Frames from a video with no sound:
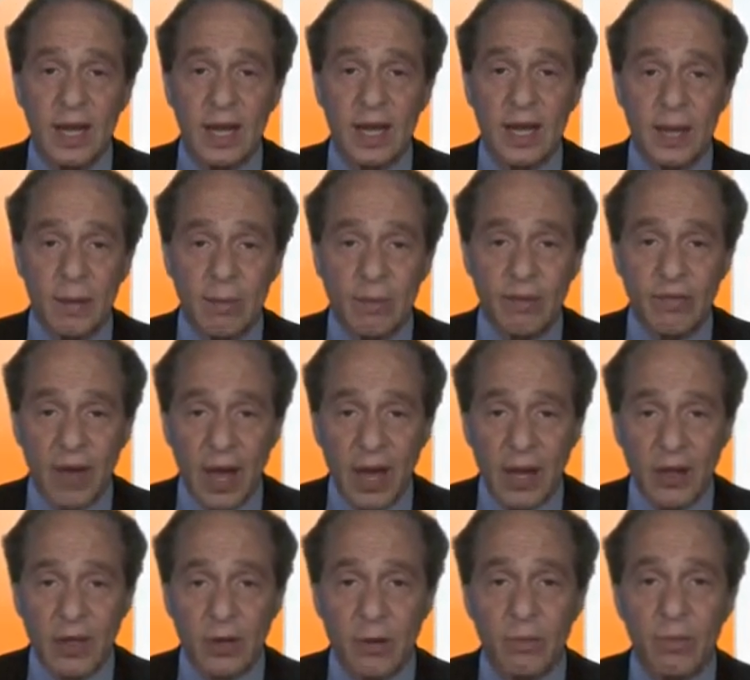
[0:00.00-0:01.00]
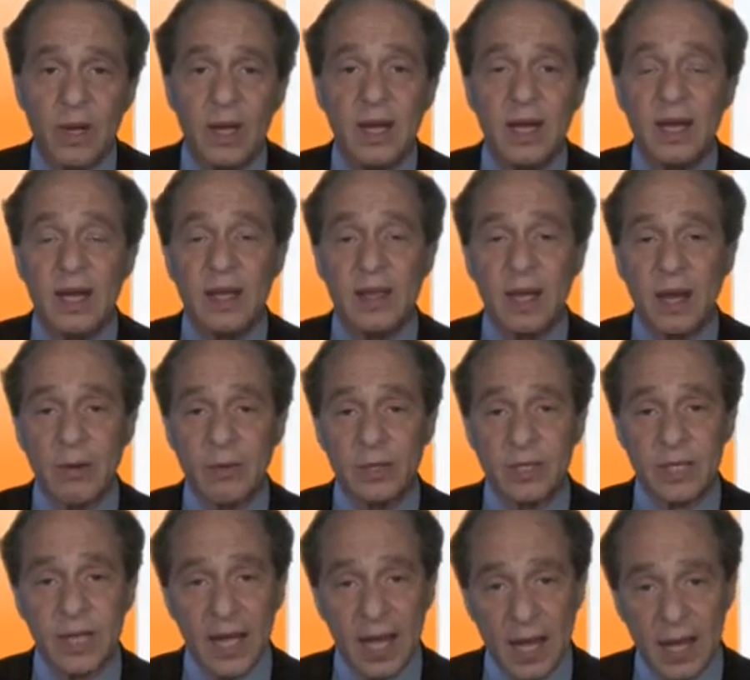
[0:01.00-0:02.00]
and keep the vacuum. And that
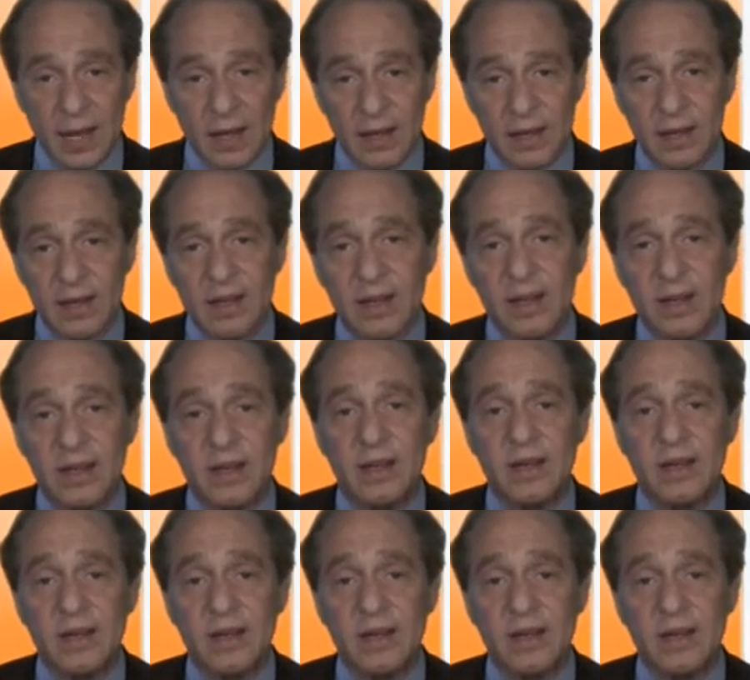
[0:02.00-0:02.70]
was the end